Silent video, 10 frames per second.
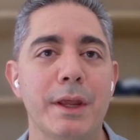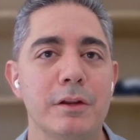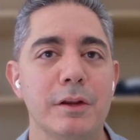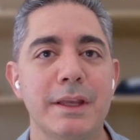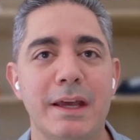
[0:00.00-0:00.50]
way to
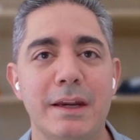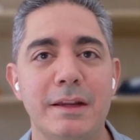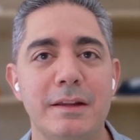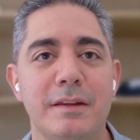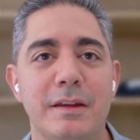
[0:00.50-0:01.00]
look at
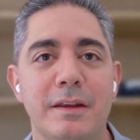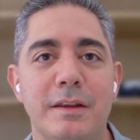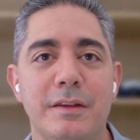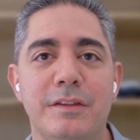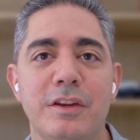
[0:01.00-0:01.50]
it
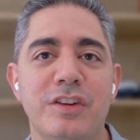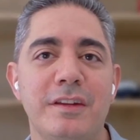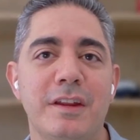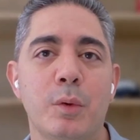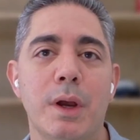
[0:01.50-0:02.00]
is the
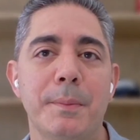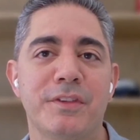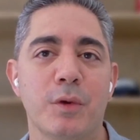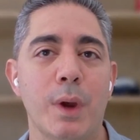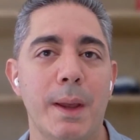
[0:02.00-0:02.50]
agentic web
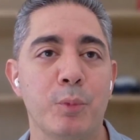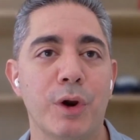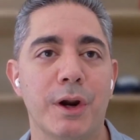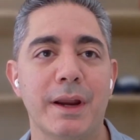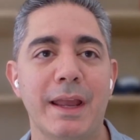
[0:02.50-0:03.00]
is a web
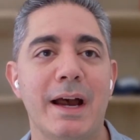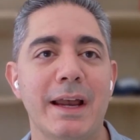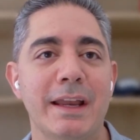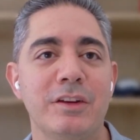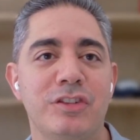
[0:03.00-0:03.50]
where AI
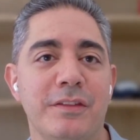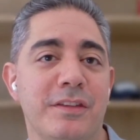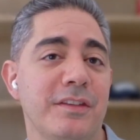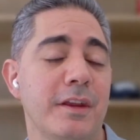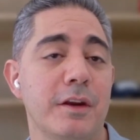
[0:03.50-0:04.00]
agents
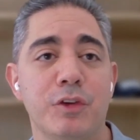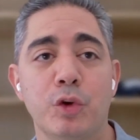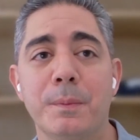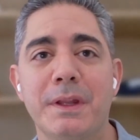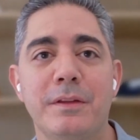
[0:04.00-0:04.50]
instead of
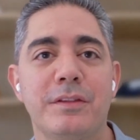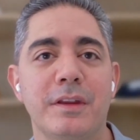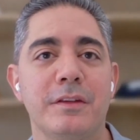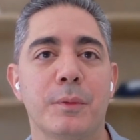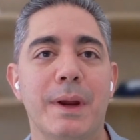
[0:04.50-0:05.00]
humans
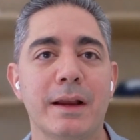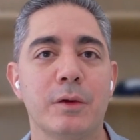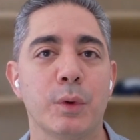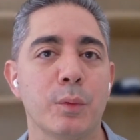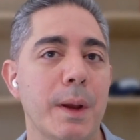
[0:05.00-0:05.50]

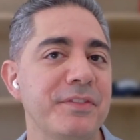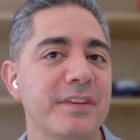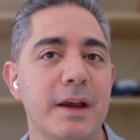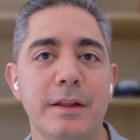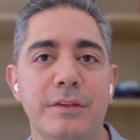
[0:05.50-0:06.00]
interact with
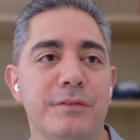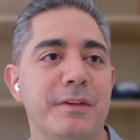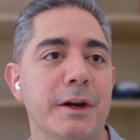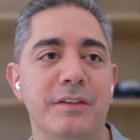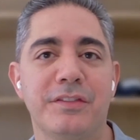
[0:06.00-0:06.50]
websites,
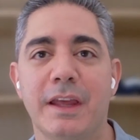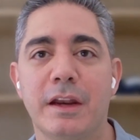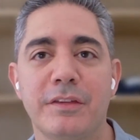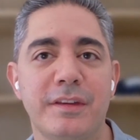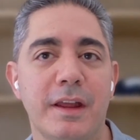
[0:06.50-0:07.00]
various
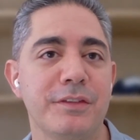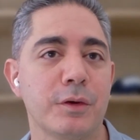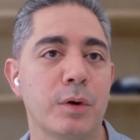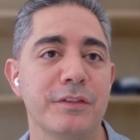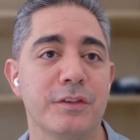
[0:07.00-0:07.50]
data sets
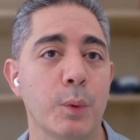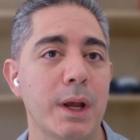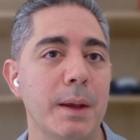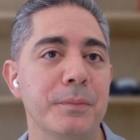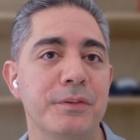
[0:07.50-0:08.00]
across the
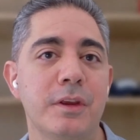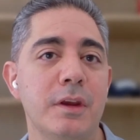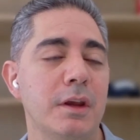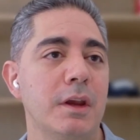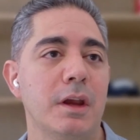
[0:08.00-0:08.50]
webs
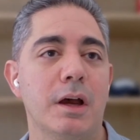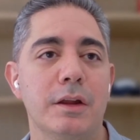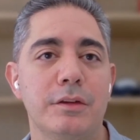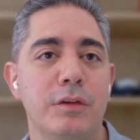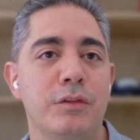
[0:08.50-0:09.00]

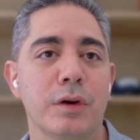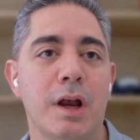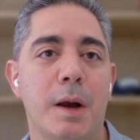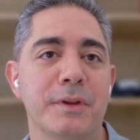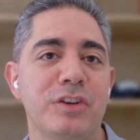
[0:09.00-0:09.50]
to
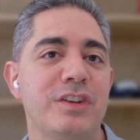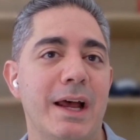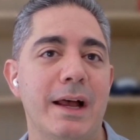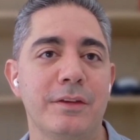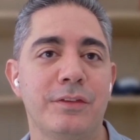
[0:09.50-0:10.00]
accomplish
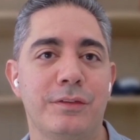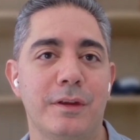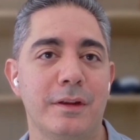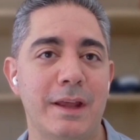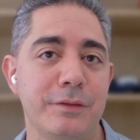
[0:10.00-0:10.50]
tasks
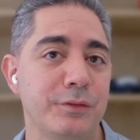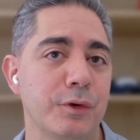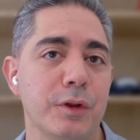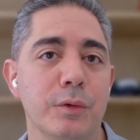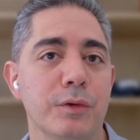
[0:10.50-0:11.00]

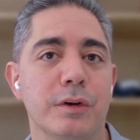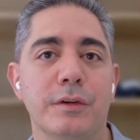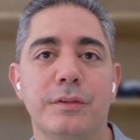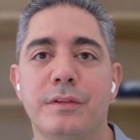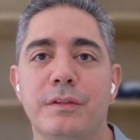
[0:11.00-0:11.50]
for the
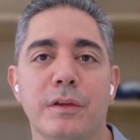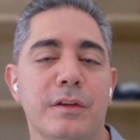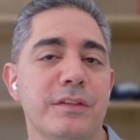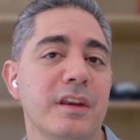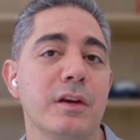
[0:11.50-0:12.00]
users. So
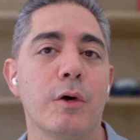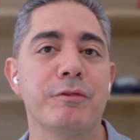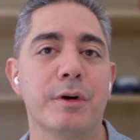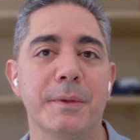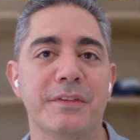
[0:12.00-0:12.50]
this can go
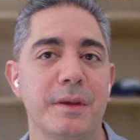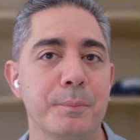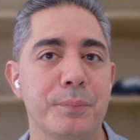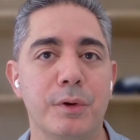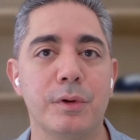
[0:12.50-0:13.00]
from a
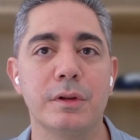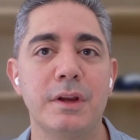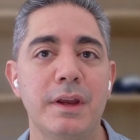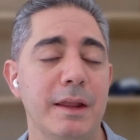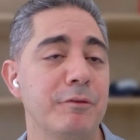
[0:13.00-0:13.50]
simple
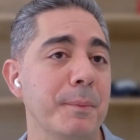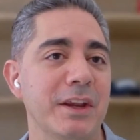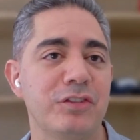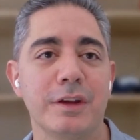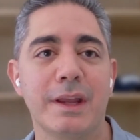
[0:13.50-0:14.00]

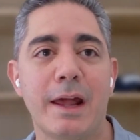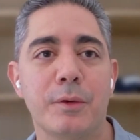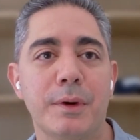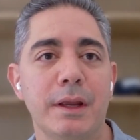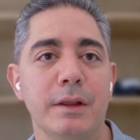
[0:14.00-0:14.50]
information
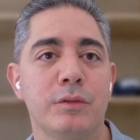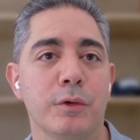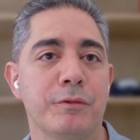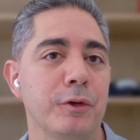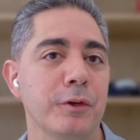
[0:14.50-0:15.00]
gathering
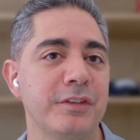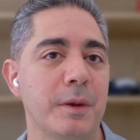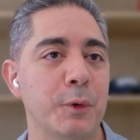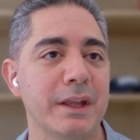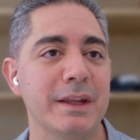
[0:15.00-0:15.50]
to a full
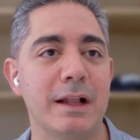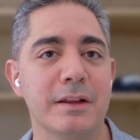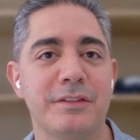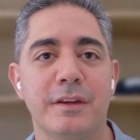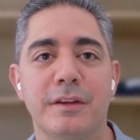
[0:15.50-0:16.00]
summary
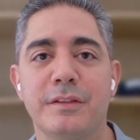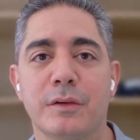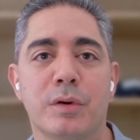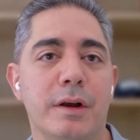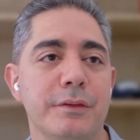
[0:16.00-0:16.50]
analysis
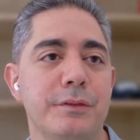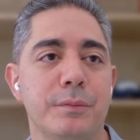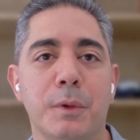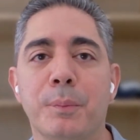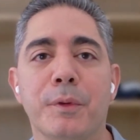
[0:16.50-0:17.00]

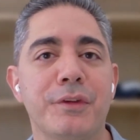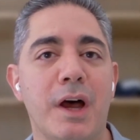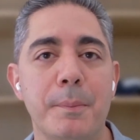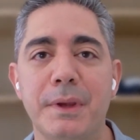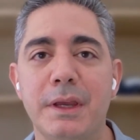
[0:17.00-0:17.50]
across multiple
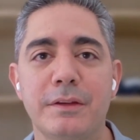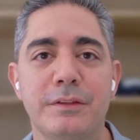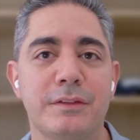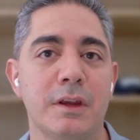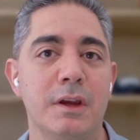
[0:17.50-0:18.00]

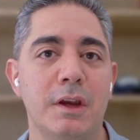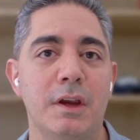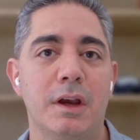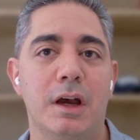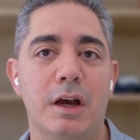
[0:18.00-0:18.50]
topics
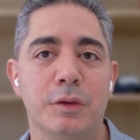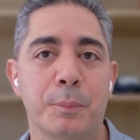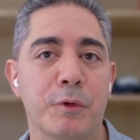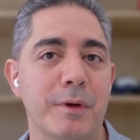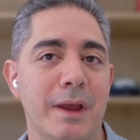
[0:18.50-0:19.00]

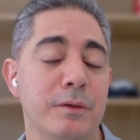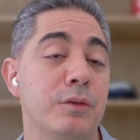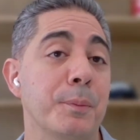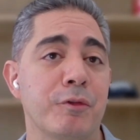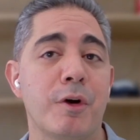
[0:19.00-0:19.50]
and
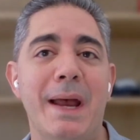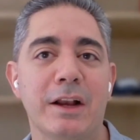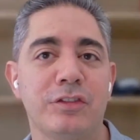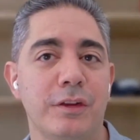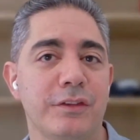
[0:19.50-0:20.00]
to perform
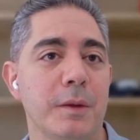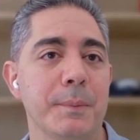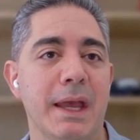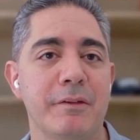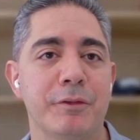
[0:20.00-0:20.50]
actions on
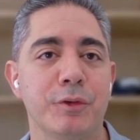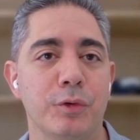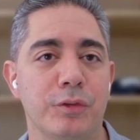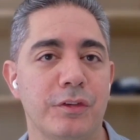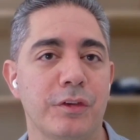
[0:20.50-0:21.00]
behalf of
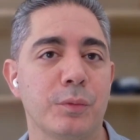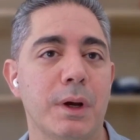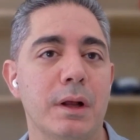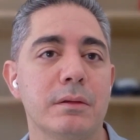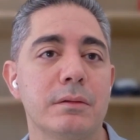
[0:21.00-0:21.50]
users as
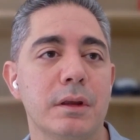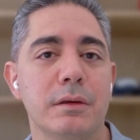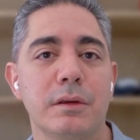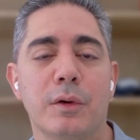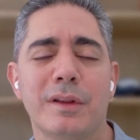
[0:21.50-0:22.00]
well.
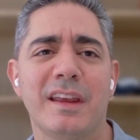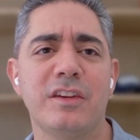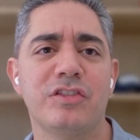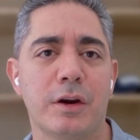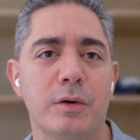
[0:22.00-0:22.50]
I think
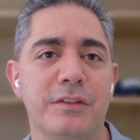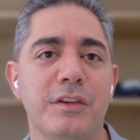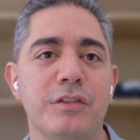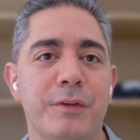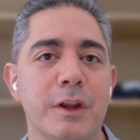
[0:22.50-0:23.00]
in general,
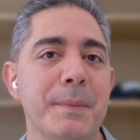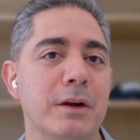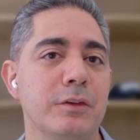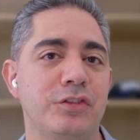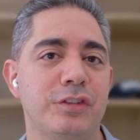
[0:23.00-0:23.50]
it's a
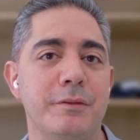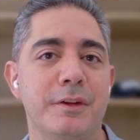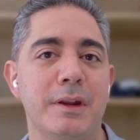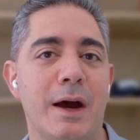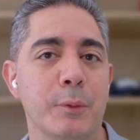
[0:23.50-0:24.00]
fundamental
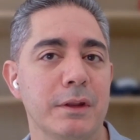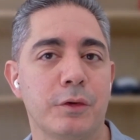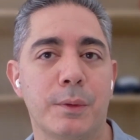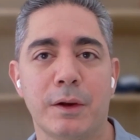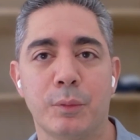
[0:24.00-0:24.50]
shift in how we
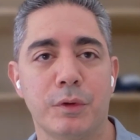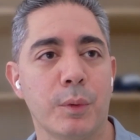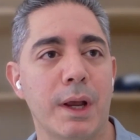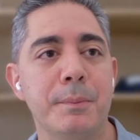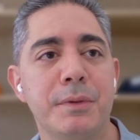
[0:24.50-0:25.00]
interact with the
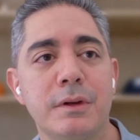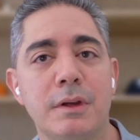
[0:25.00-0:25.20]
web.